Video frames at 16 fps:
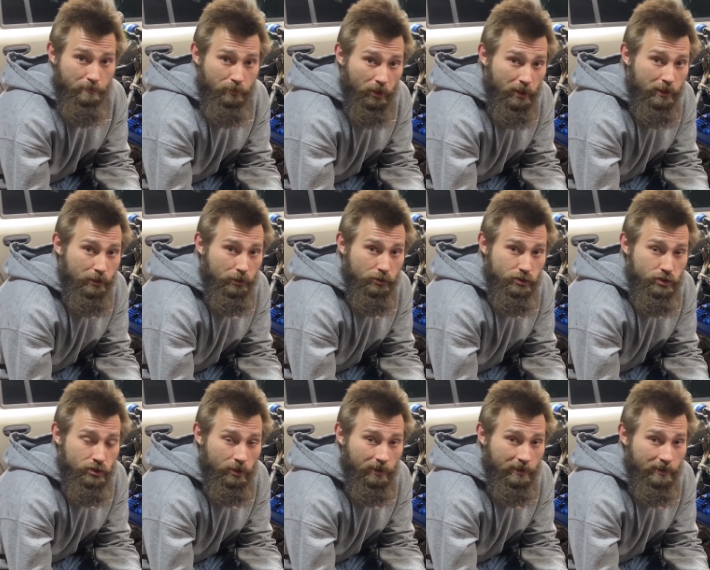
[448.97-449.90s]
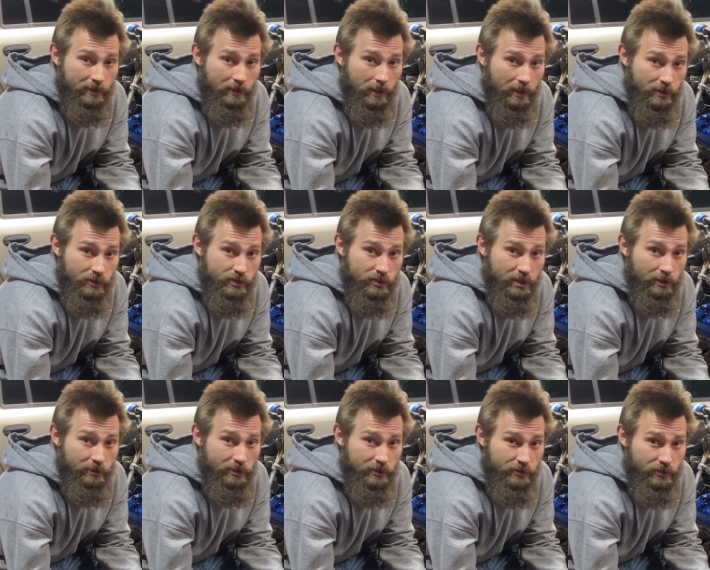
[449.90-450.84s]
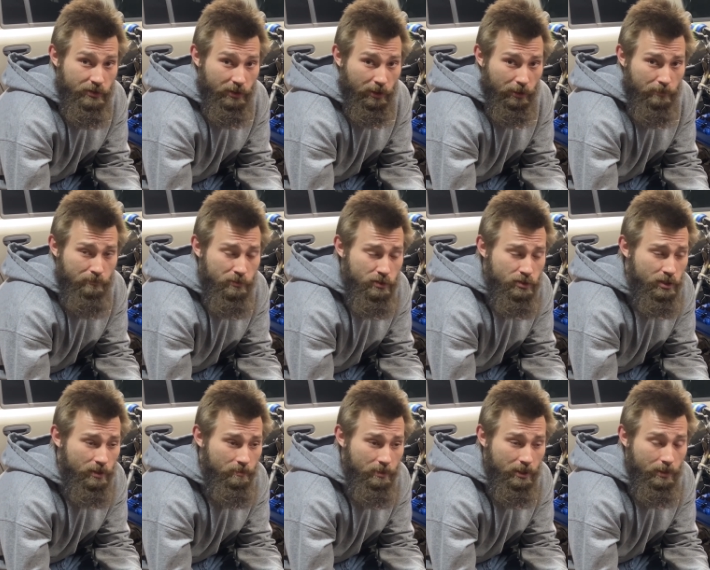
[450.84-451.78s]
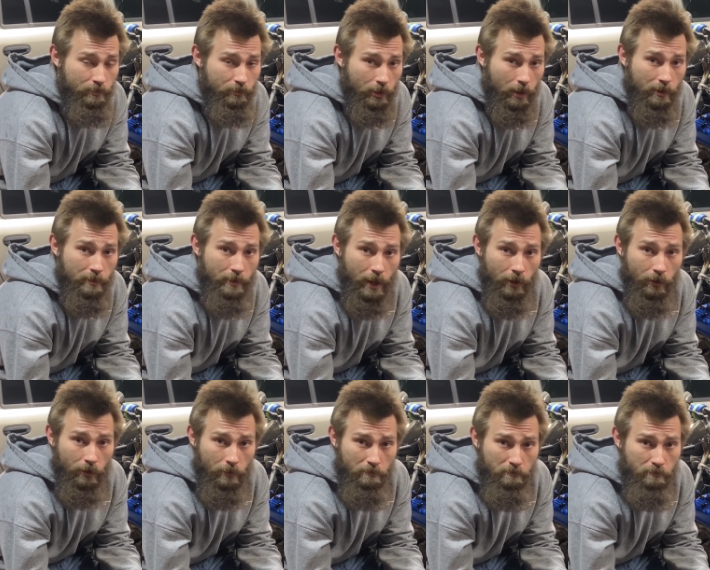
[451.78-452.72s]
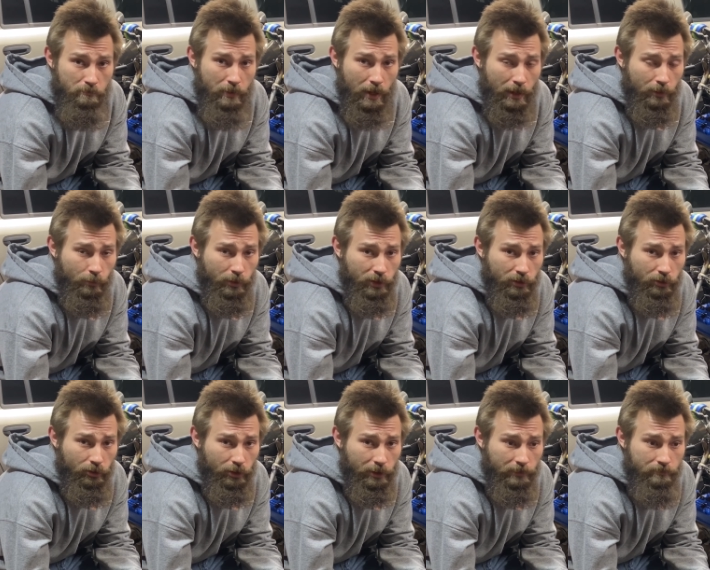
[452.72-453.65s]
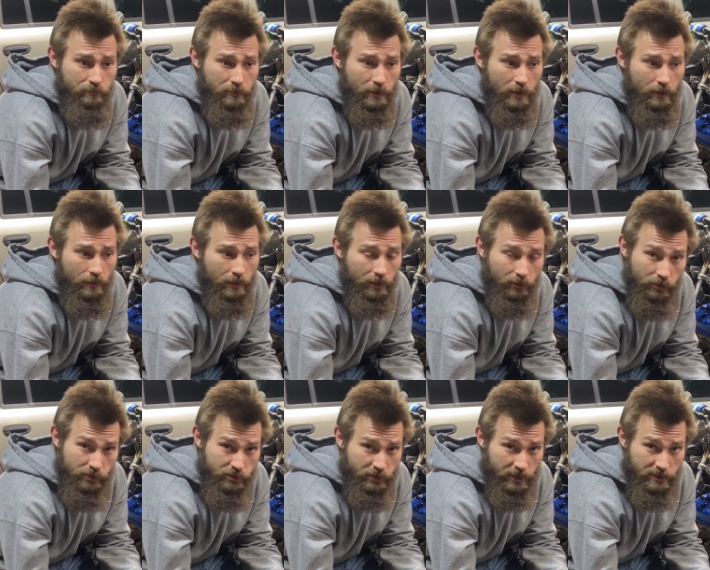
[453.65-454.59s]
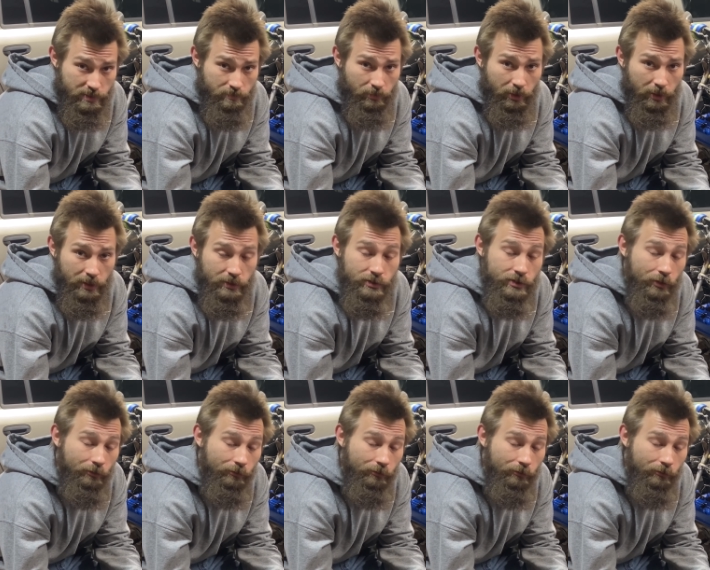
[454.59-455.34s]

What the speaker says: planning on starting a series here. It's going to be probably about bi-weekly, at least that's the plan so